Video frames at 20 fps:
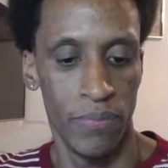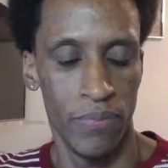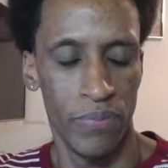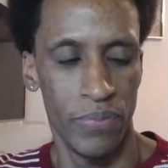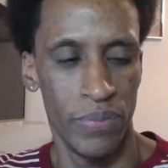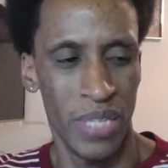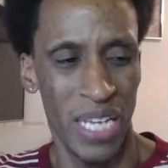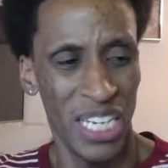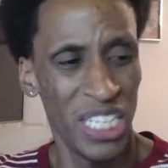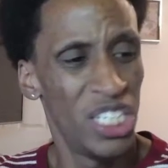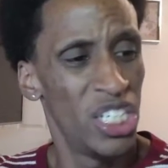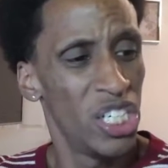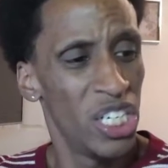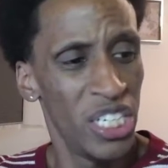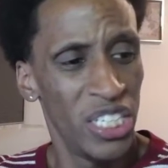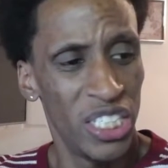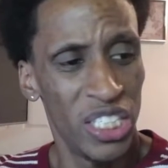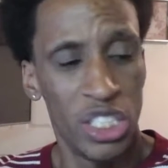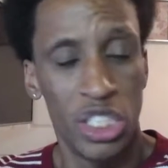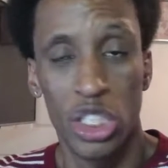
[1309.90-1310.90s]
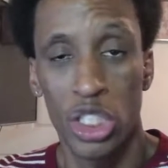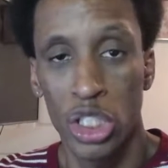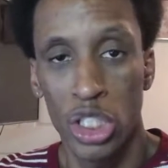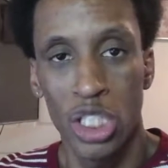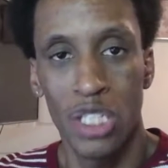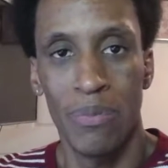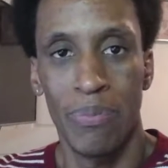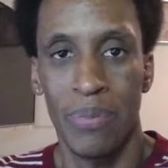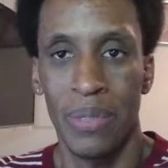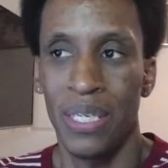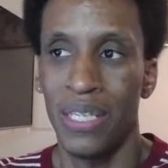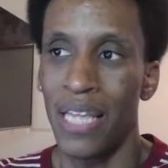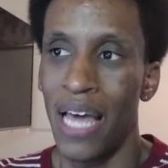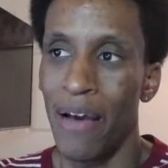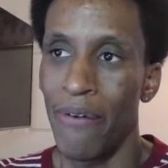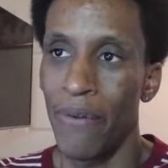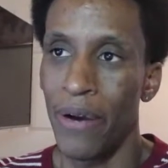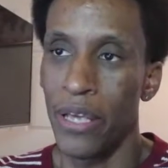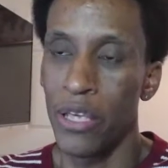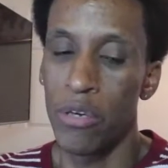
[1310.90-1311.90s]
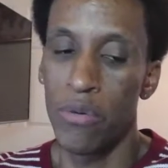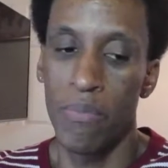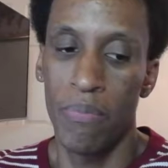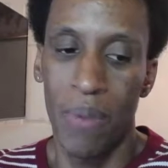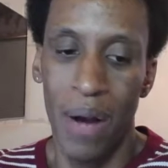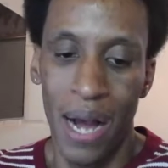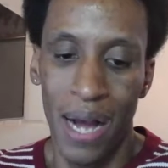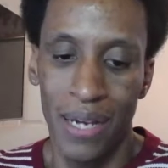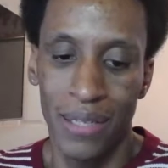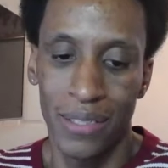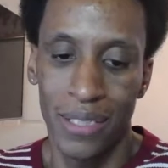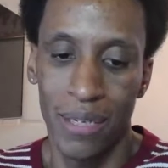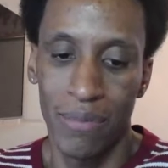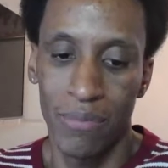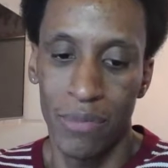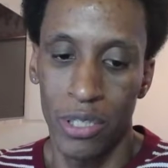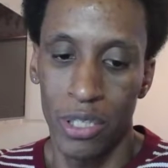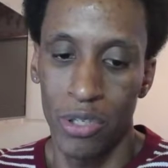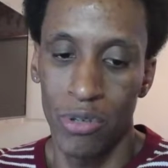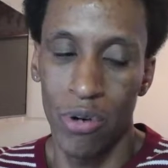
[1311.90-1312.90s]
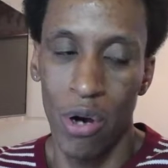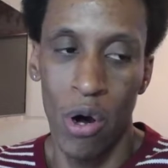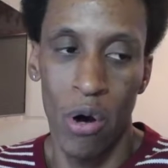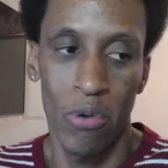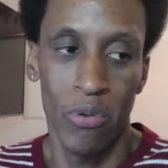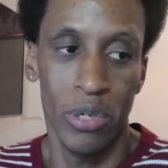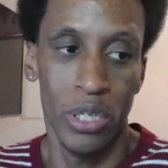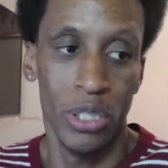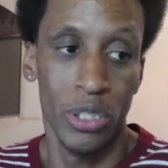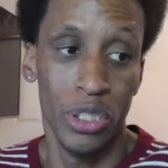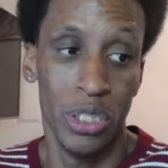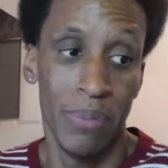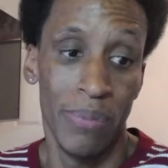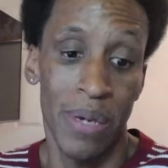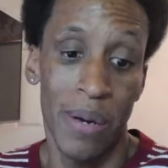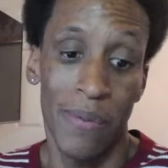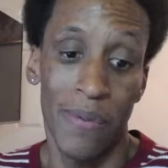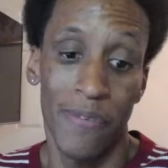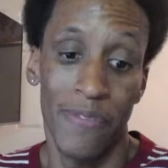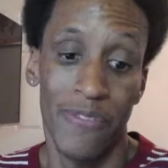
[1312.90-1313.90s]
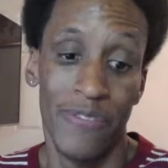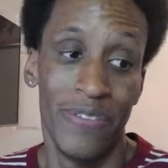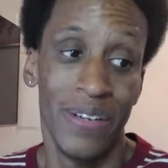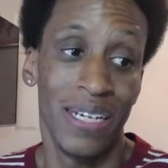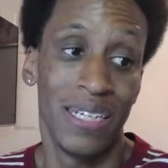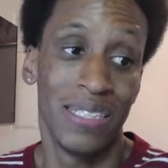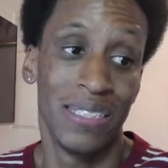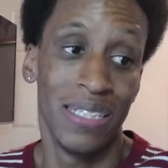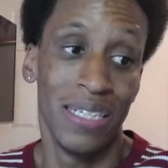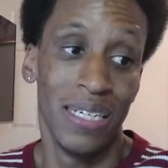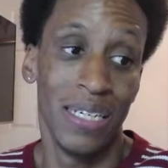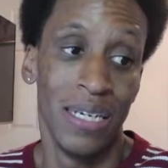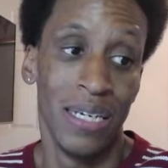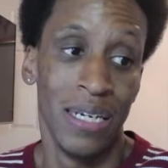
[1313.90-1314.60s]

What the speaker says: It just should be that way. You buy something, you own it, you should be able to fix it.